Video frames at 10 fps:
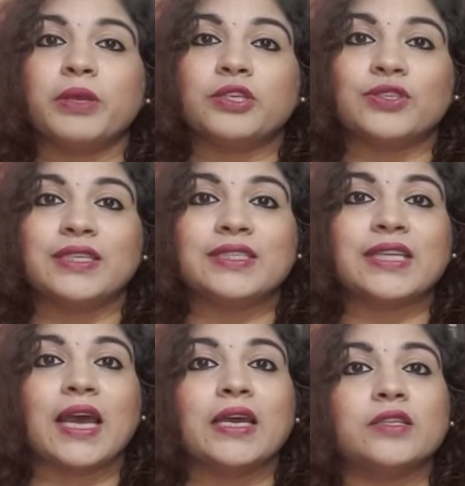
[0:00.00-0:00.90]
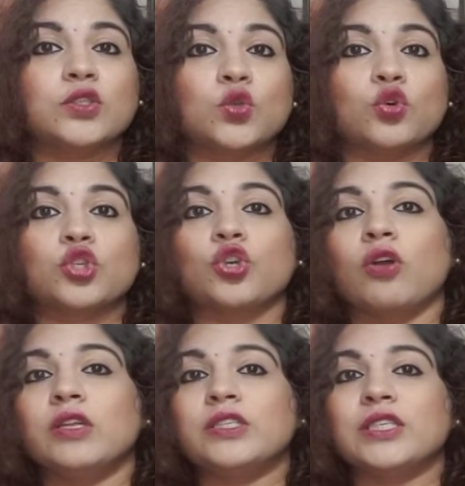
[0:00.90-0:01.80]
PhD in science,
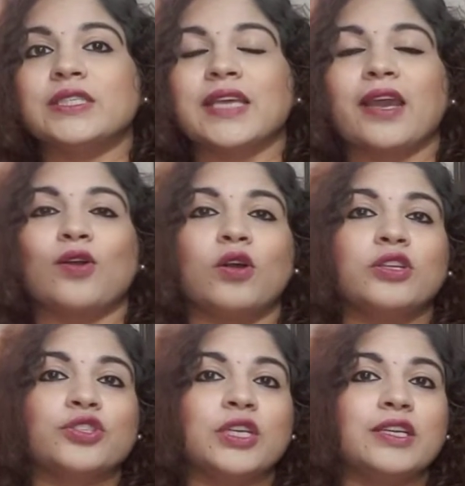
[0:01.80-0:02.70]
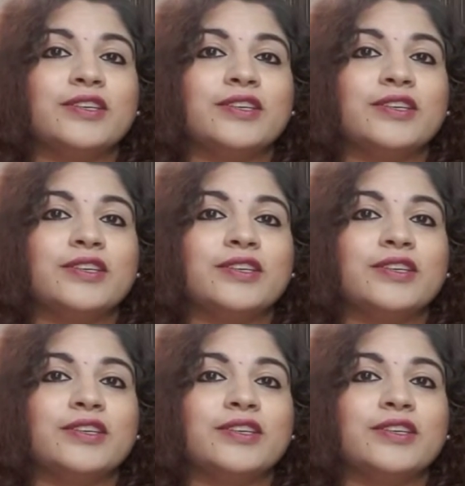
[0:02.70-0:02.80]
sociology, psychology,